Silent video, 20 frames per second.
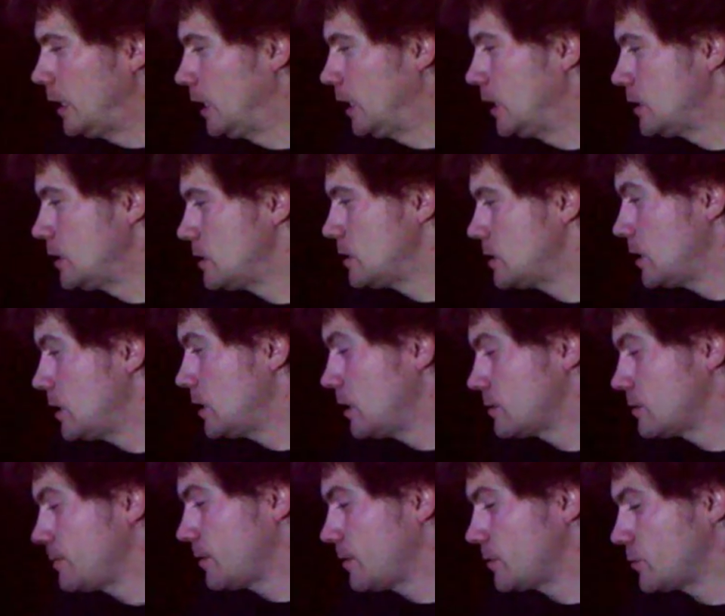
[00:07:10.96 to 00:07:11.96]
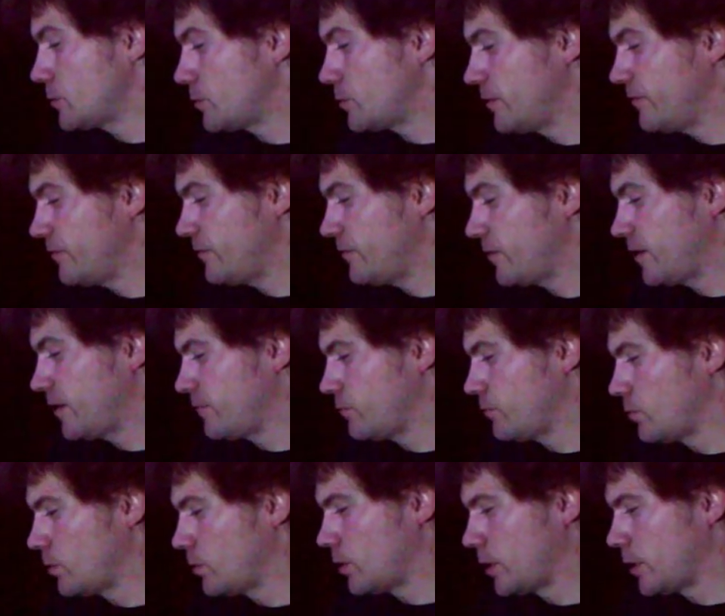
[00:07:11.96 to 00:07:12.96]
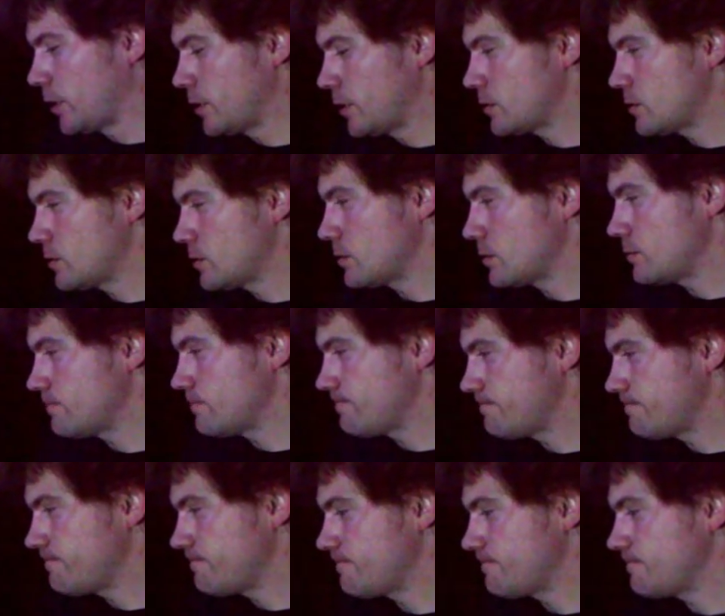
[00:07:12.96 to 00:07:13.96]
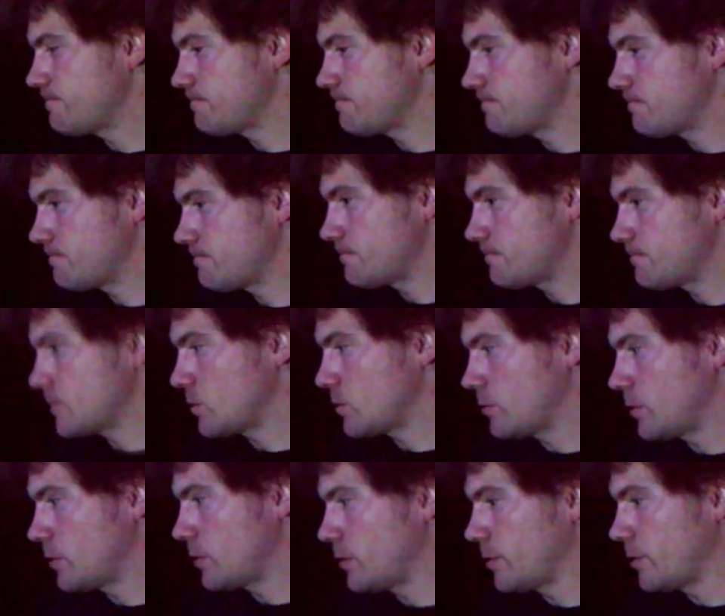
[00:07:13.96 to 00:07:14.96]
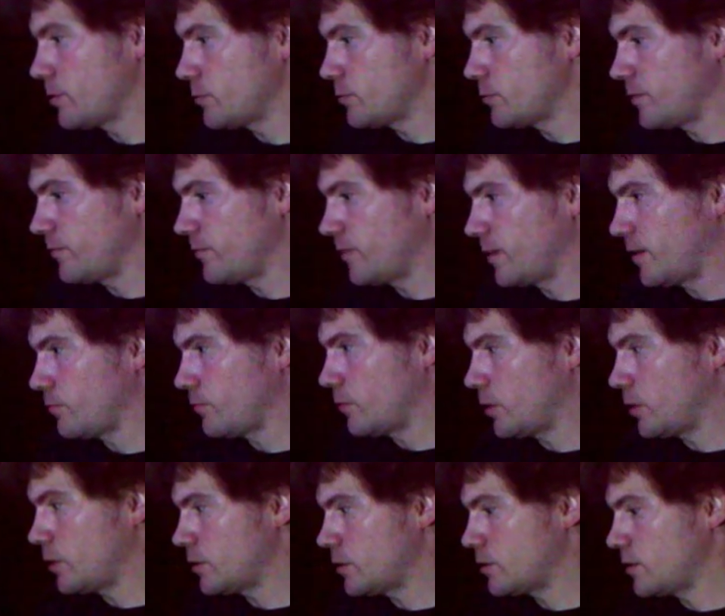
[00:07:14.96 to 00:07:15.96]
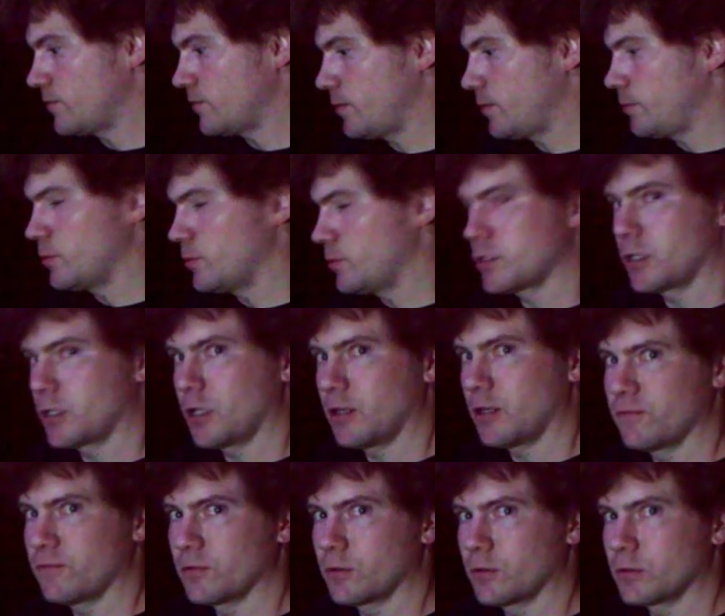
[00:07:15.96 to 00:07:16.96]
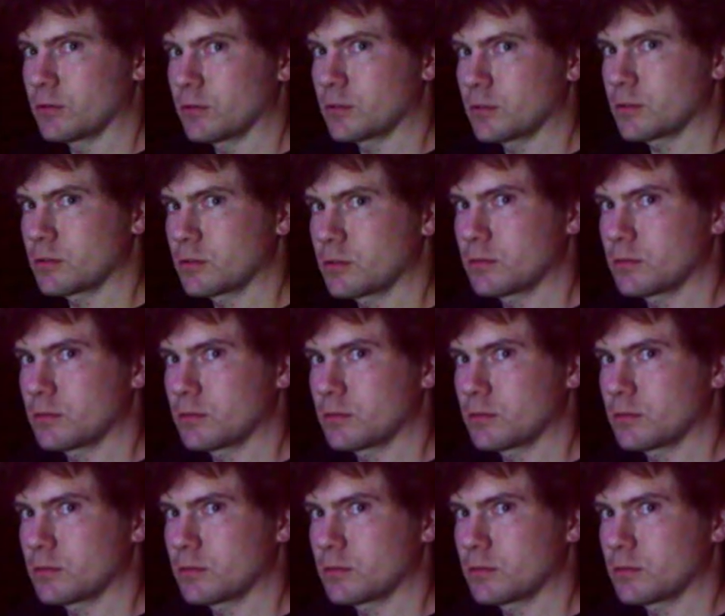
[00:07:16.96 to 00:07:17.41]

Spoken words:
It takes about 25 watts. Right about 25 watts if I'm using headphones.